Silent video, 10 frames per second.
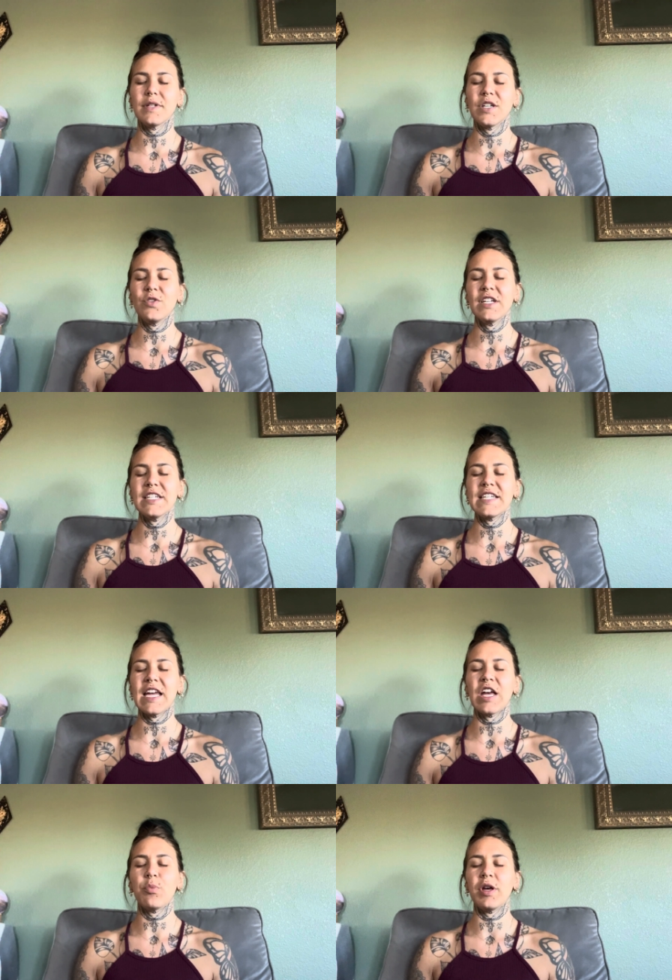we're going to
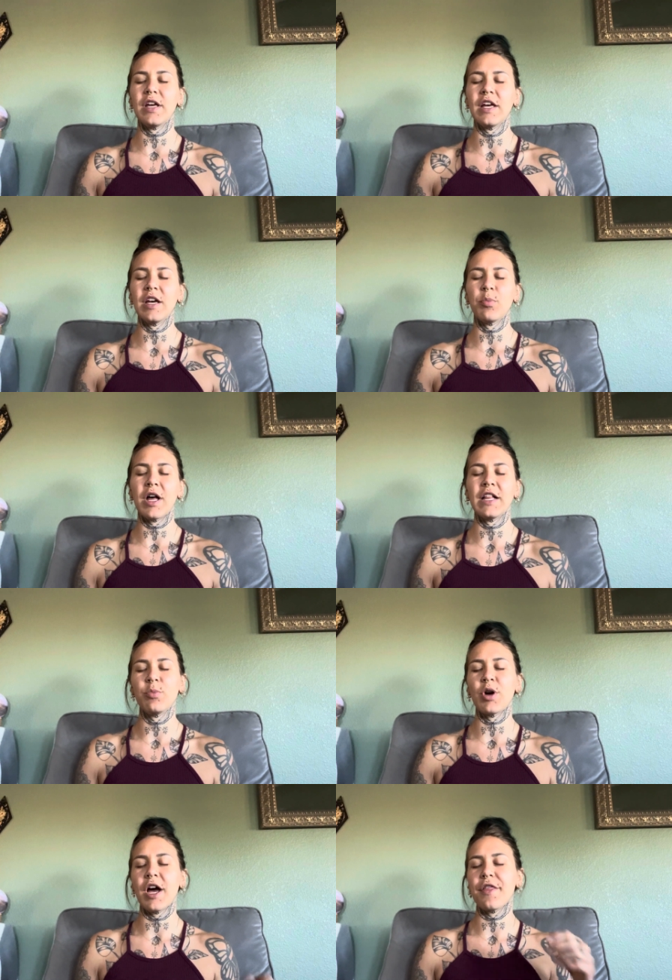take a big belly
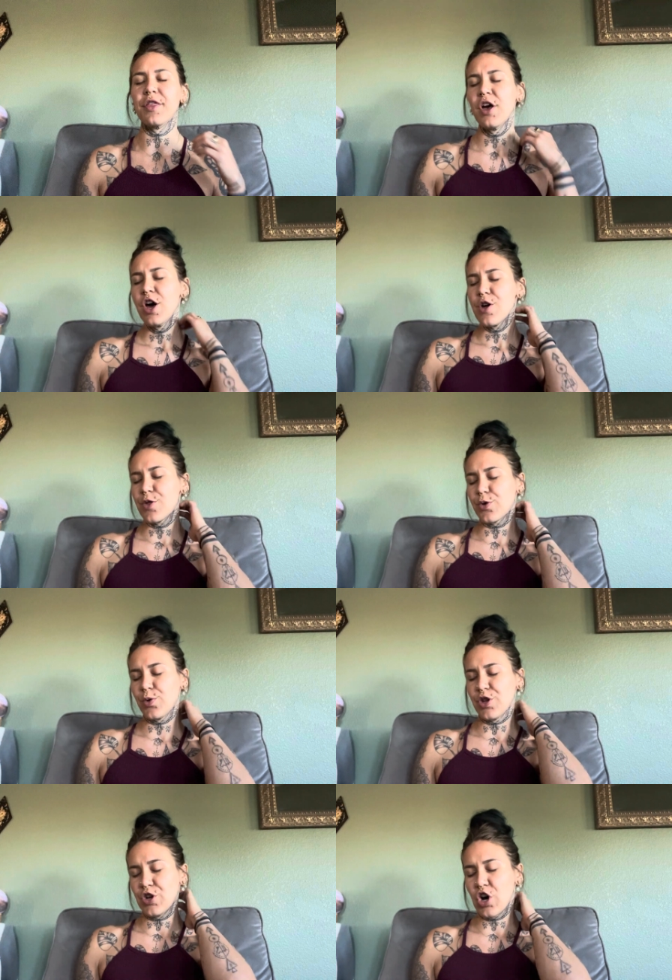breath through
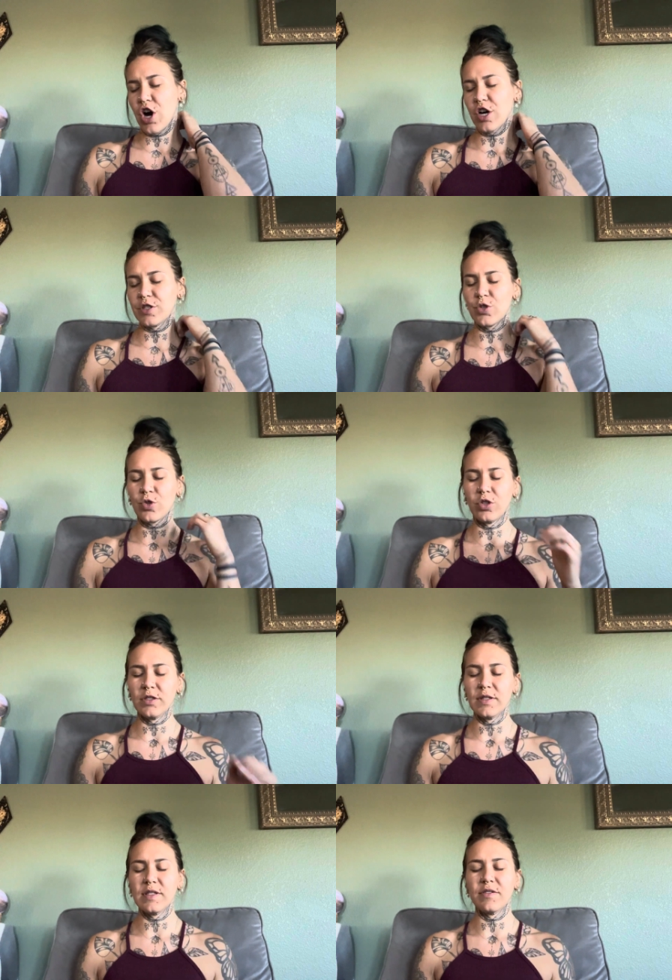the
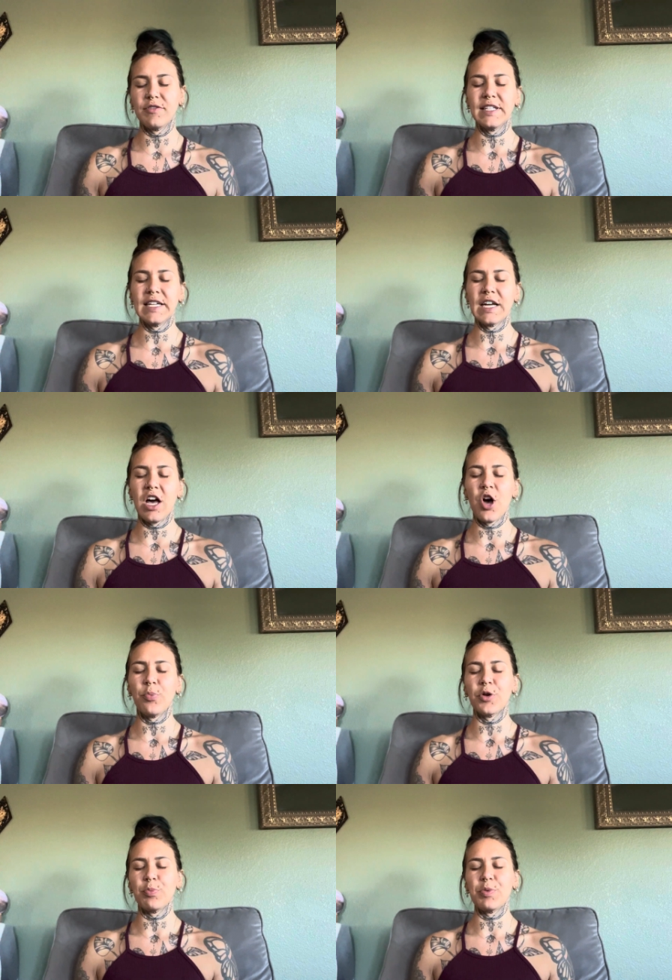nostrils, filling up
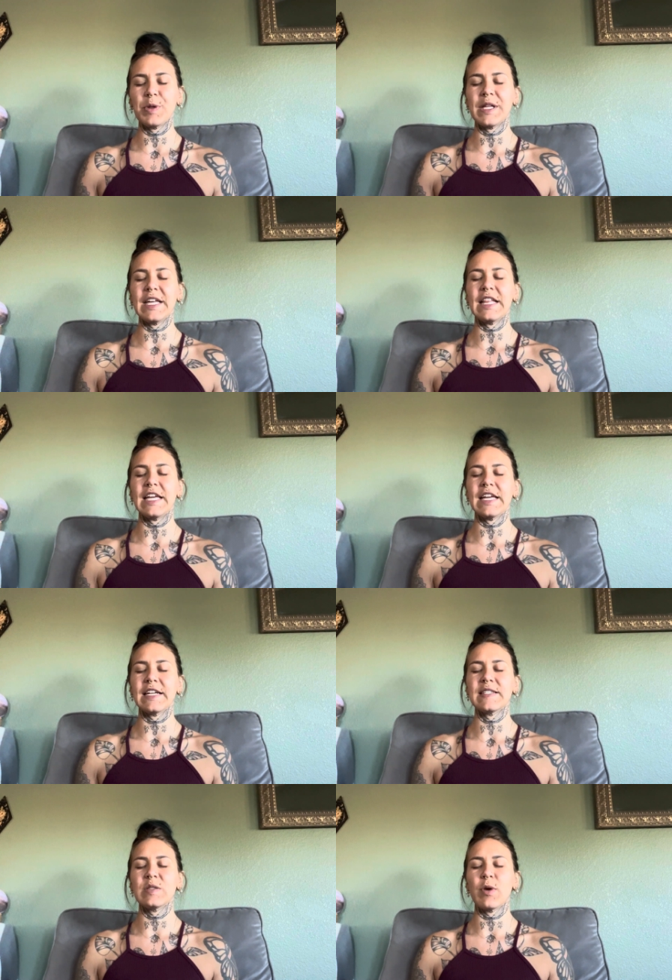completely,
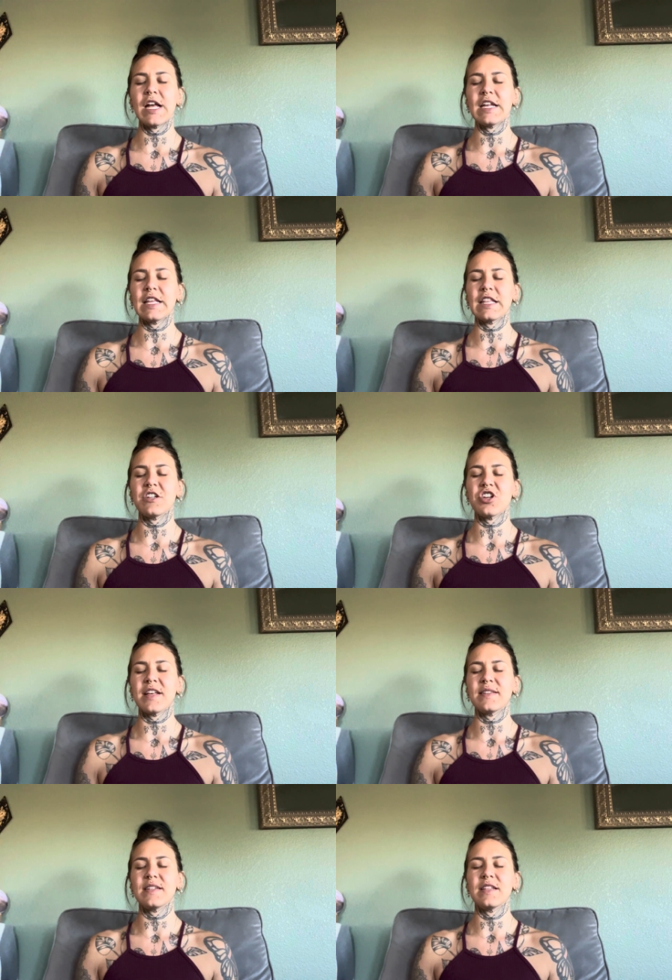expanding the
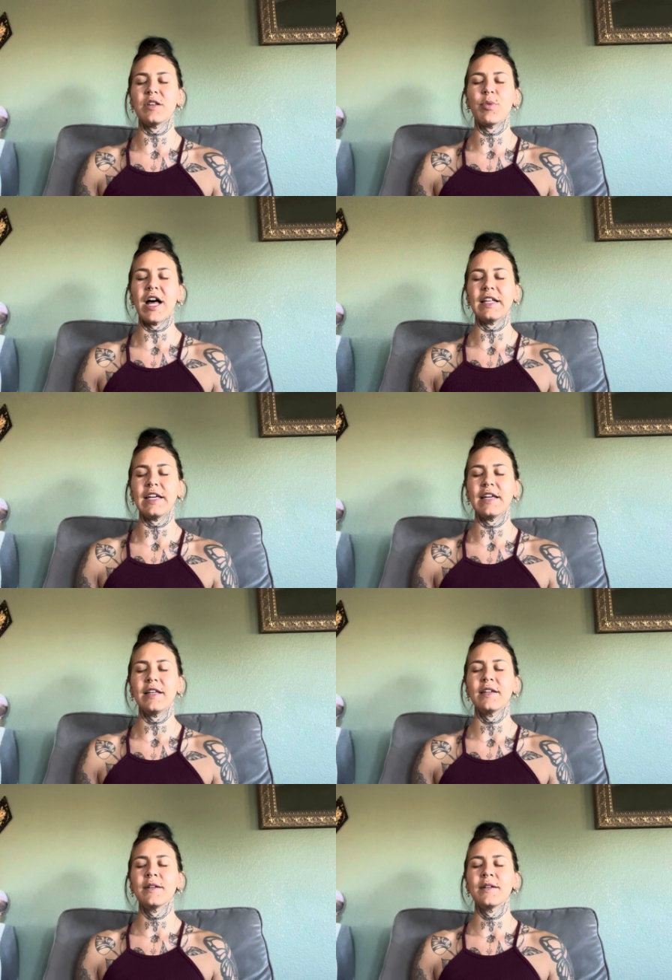chest and the belly.